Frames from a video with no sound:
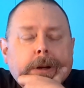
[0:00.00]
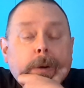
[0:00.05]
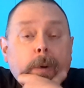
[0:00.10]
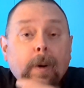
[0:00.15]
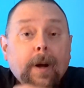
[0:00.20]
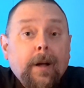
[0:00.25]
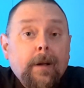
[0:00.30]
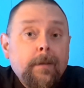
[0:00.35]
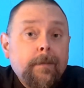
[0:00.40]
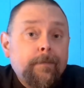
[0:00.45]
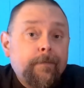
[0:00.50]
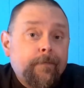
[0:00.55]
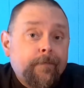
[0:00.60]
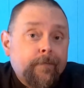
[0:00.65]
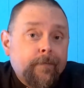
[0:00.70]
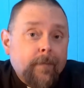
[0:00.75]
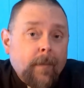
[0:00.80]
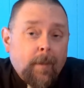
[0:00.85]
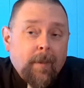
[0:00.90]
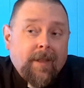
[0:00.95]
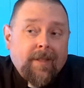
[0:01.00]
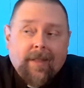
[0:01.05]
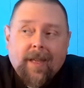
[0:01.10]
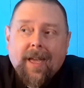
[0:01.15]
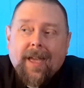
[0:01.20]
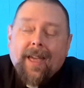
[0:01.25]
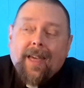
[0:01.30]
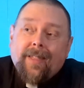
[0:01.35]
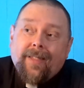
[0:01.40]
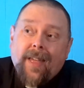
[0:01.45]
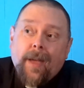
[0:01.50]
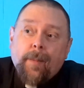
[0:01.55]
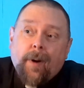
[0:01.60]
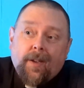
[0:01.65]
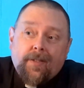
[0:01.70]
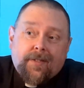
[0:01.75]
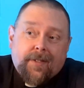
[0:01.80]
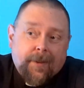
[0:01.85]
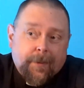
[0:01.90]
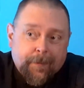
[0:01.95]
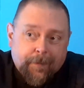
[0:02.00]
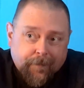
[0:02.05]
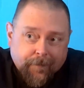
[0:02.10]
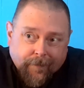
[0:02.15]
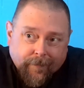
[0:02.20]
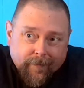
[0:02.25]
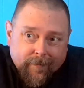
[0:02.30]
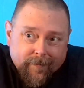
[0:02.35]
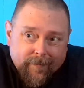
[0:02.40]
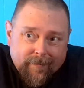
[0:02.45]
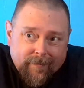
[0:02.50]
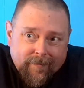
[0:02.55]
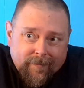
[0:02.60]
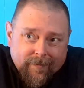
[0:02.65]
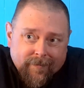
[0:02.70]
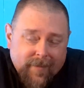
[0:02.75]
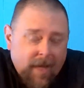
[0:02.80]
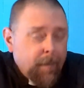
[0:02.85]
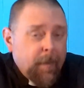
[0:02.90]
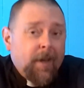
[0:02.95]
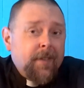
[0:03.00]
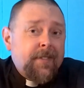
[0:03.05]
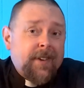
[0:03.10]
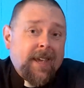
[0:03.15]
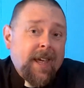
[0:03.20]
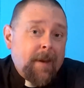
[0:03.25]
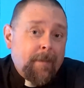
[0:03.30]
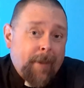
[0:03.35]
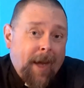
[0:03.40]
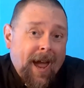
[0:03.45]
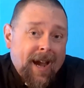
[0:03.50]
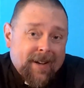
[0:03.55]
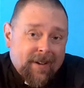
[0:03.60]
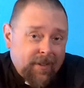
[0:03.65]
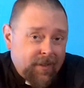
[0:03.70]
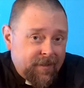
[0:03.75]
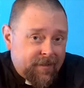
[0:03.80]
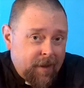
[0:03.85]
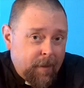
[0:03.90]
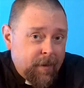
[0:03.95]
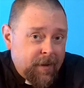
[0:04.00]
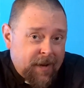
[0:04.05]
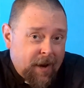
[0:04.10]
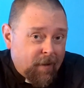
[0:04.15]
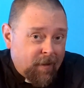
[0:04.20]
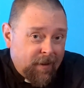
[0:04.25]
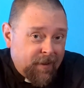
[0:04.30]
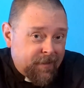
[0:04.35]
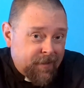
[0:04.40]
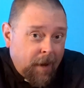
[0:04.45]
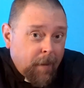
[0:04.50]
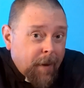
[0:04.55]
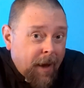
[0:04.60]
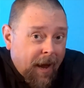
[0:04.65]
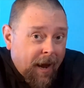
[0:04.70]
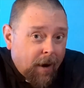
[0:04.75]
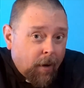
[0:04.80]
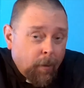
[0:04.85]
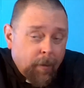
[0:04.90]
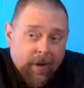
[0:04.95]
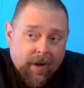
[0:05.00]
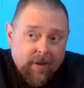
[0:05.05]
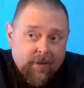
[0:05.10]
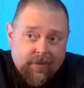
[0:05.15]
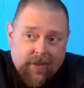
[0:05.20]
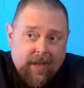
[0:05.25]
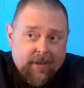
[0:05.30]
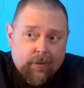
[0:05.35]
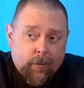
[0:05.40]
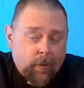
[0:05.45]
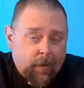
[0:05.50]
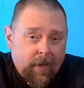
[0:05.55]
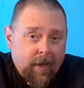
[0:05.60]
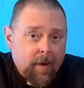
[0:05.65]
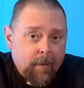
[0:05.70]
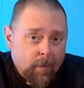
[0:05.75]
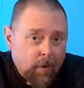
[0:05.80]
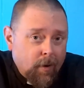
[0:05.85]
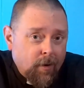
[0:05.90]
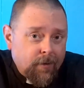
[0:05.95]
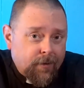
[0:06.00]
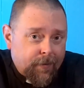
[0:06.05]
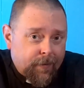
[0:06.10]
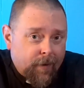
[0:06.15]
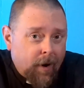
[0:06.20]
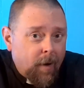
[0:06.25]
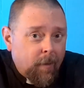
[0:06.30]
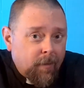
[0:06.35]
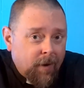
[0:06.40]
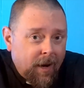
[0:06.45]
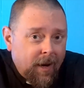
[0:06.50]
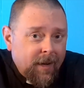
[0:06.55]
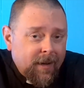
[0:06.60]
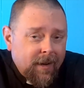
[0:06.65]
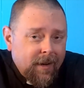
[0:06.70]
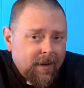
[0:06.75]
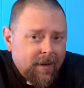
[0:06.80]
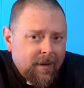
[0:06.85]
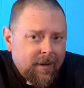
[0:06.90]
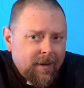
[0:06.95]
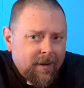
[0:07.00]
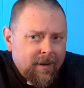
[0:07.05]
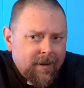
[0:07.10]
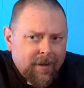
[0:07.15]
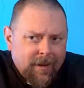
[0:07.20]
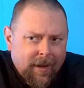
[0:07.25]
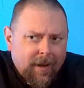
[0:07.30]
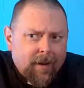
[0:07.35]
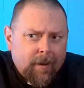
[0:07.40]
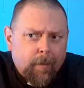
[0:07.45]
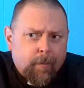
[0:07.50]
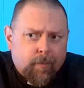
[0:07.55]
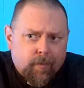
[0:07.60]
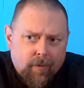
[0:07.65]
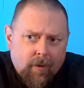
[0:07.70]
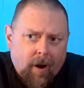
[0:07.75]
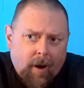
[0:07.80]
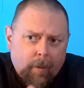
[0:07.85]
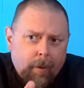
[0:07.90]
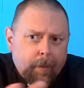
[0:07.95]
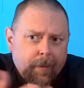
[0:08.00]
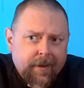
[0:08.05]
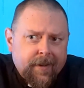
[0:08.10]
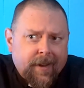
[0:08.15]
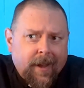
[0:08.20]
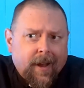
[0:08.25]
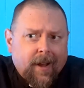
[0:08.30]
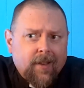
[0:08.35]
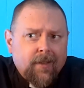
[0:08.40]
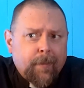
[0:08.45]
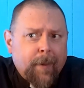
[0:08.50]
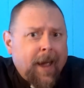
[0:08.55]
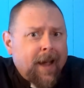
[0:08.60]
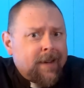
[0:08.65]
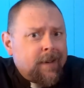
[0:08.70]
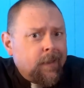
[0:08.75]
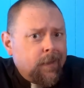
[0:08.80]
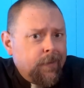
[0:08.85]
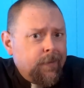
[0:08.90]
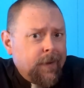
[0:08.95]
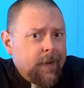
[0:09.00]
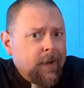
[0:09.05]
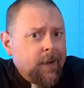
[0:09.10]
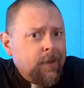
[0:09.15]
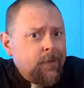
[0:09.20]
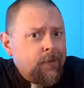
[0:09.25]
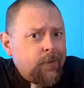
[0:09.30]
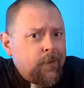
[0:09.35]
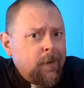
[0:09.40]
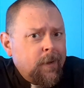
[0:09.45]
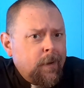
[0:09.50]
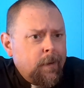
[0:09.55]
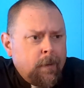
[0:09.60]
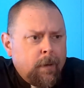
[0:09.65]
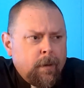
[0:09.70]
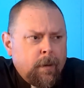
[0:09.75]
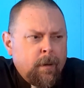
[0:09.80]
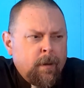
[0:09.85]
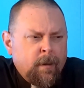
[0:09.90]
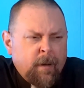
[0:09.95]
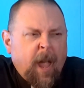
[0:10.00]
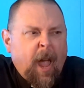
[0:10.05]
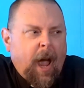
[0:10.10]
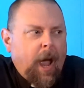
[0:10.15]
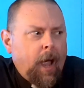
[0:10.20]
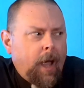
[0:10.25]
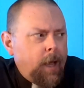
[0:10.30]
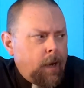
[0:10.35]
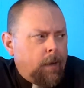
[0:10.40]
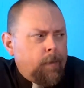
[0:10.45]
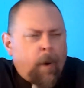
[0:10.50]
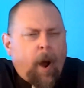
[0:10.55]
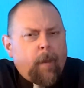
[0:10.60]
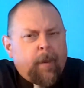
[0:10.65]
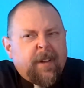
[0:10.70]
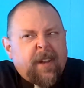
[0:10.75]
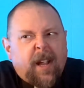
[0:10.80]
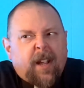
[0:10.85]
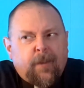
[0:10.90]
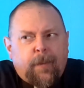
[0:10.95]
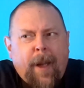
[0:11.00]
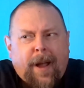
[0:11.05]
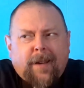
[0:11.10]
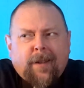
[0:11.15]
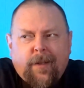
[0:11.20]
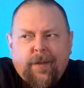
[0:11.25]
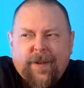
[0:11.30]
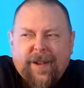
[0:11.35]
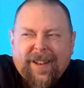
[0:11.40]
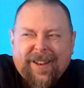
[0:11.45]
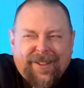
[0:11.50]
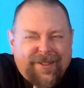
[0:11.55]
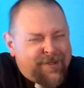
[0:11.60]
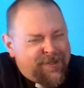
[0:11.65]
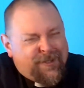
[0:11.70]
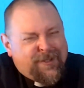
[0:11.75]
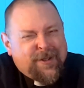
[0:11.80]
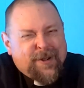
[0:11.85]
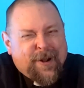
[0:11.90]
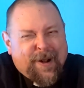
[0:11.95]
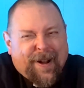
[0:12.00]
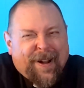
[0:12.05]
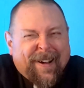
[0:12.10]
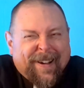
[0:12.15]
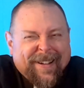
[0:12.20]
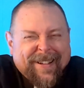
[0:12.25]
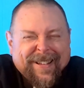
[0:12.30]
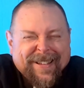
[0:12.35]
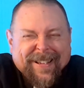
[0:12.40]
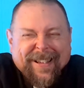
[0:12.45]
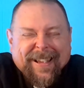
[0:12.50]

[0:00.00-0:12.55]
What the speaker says: Well, I mean, they must get back to the cemetery somehow, because that's where they emerge from, right? It'll probably take us back to the village. Yeah, it'll probably take us back to the village, sure.